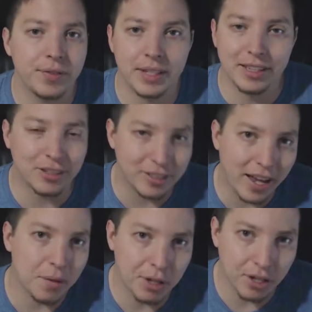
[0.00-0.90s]
There's
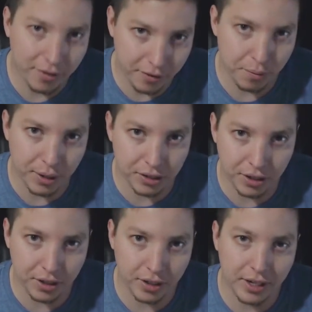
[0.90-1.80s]
got to be enough information
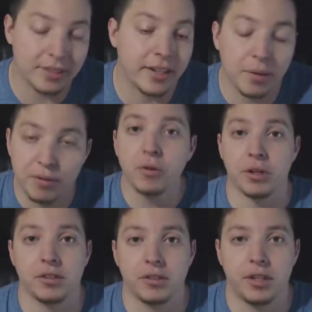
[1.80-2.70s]
in there, and it's got to be
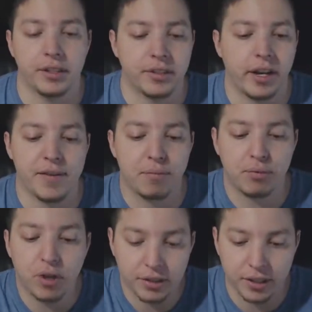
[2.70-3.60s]
focused, and it's got to have a
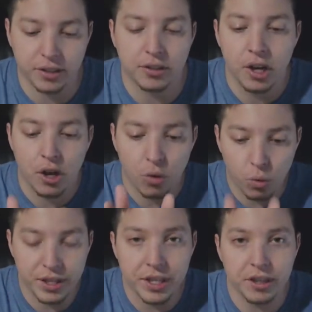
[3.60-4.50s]
process
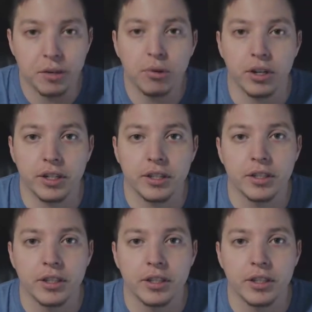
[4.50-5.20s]
within the book.